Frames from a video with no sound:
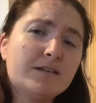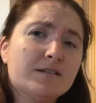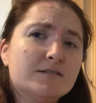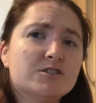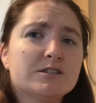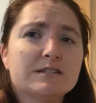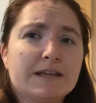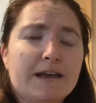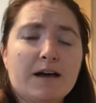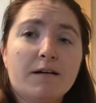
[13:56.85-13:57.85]
and just see
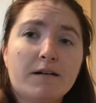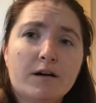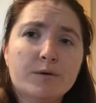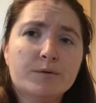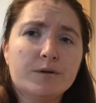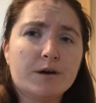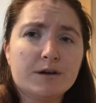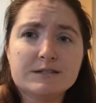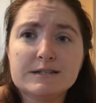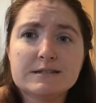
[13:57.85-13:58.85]
how older
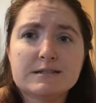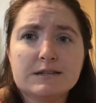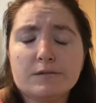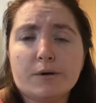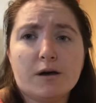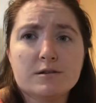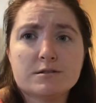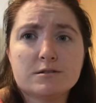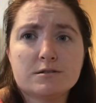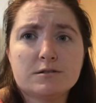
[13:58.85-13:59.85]
artists in the
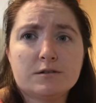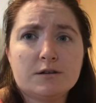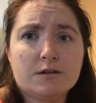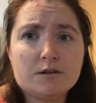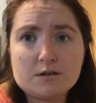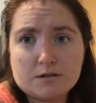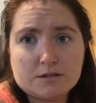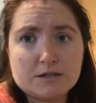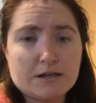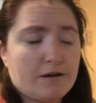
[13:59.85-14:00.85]
past
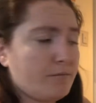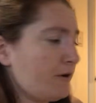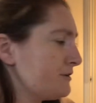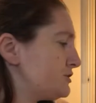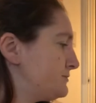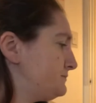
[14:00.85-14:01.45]
did their approach.